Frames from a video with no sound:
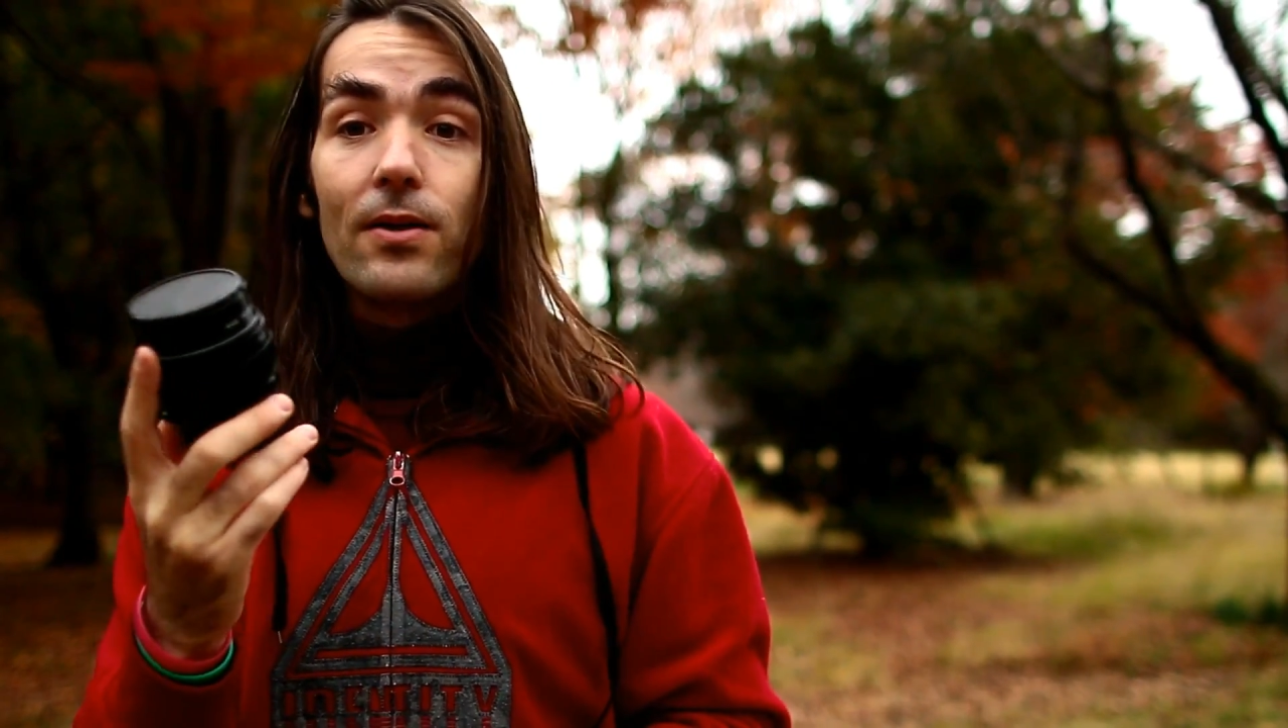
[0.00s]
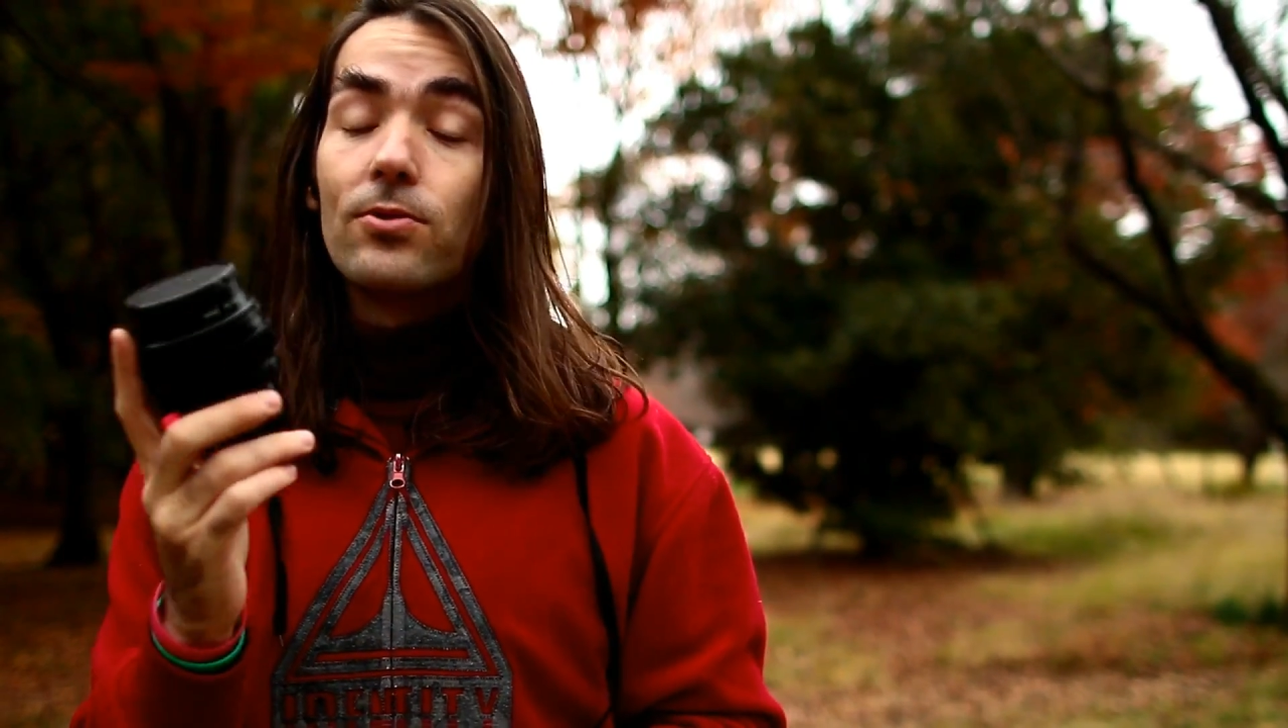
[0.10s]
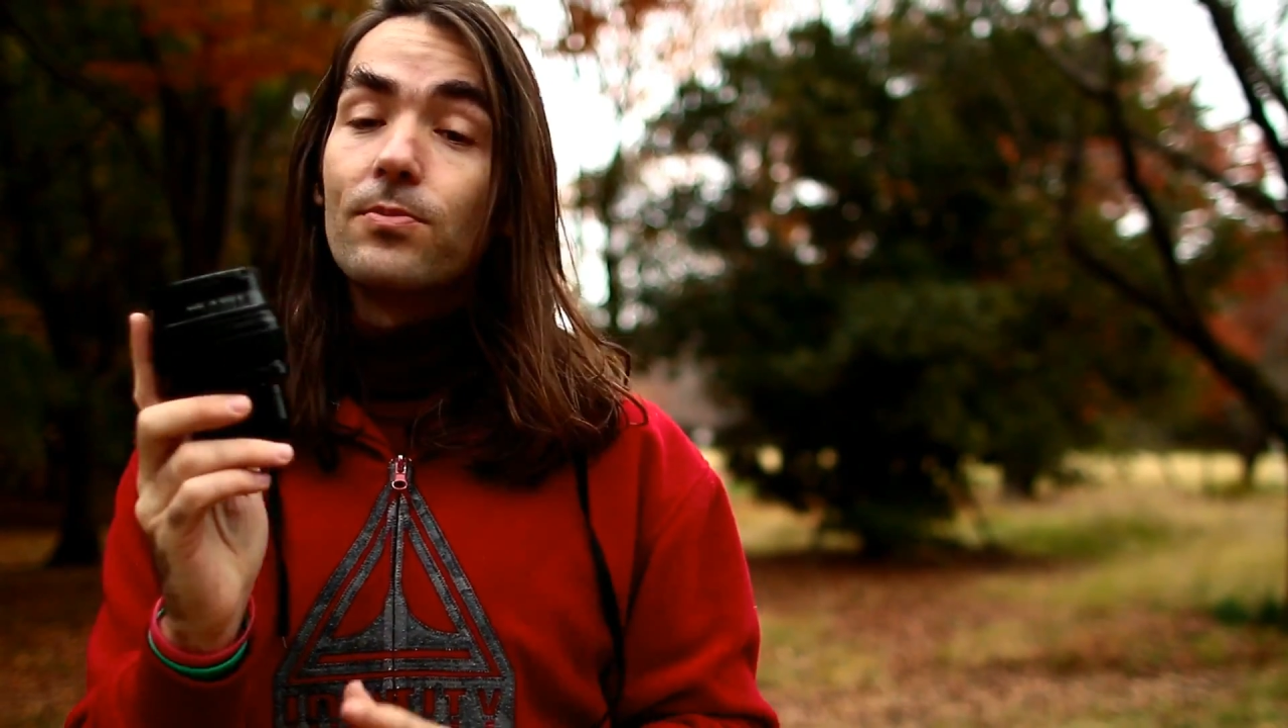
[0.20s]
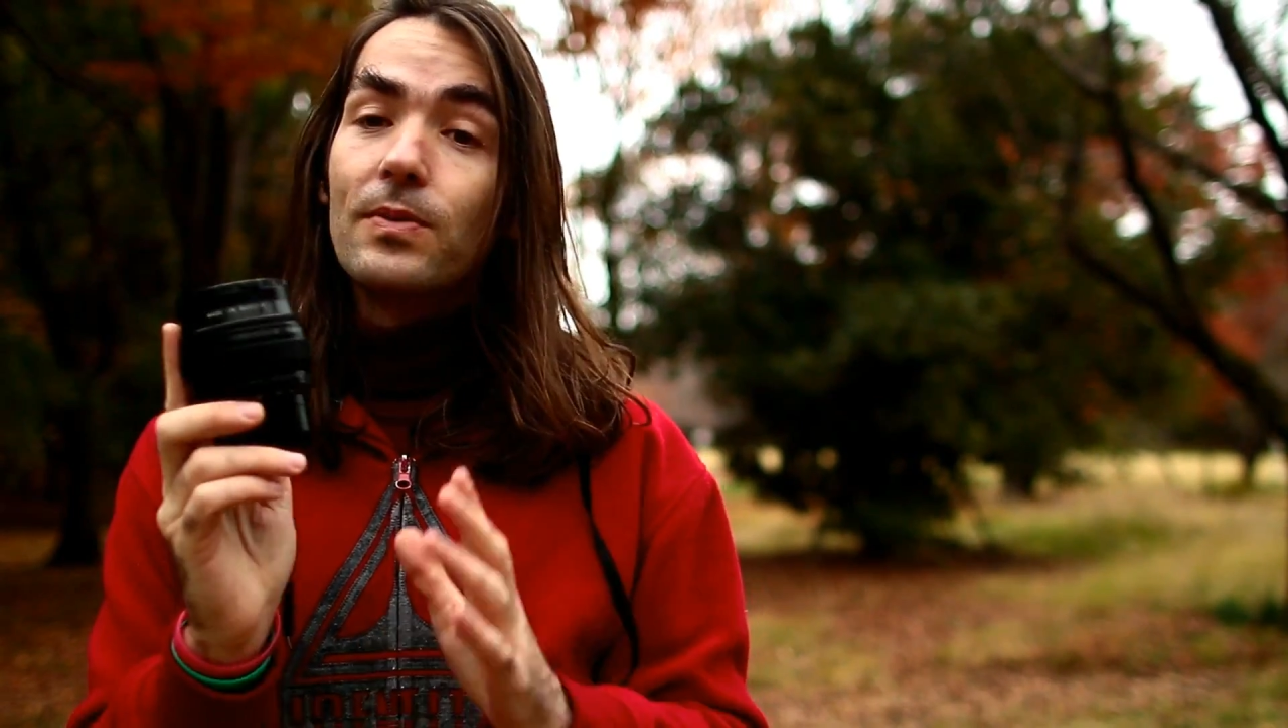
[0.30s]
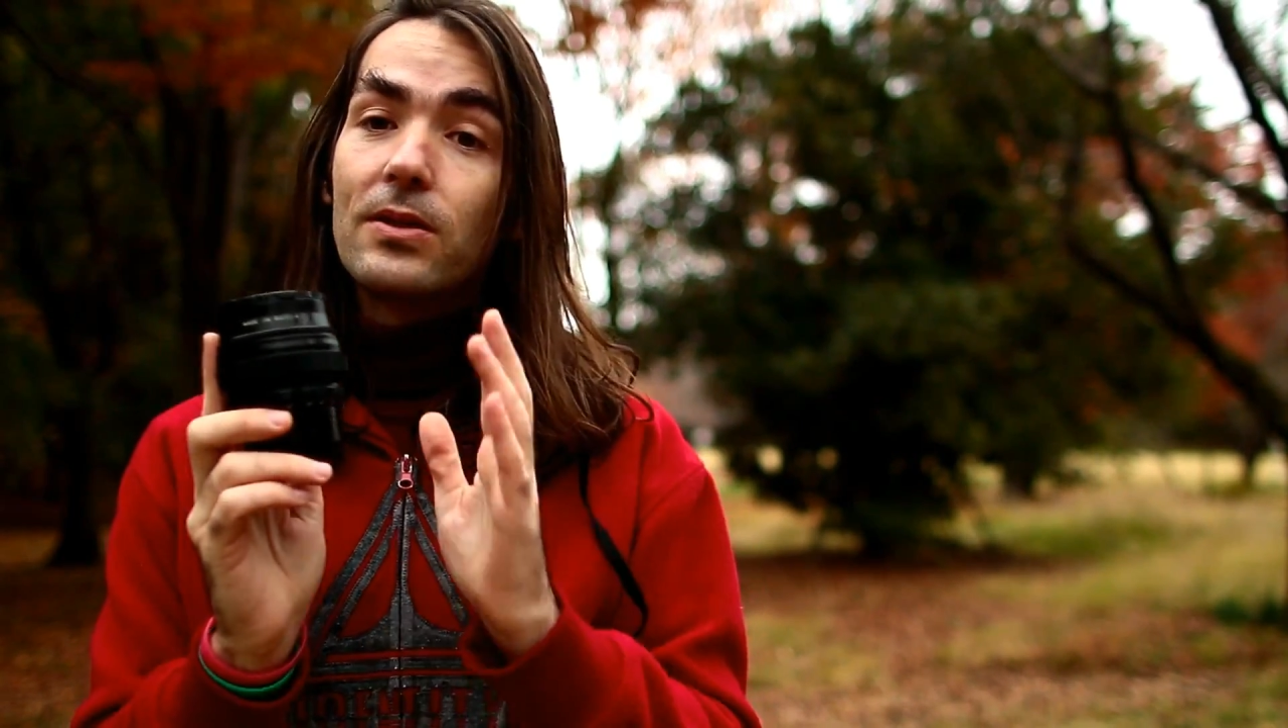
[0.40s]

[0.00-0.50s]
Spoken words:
will be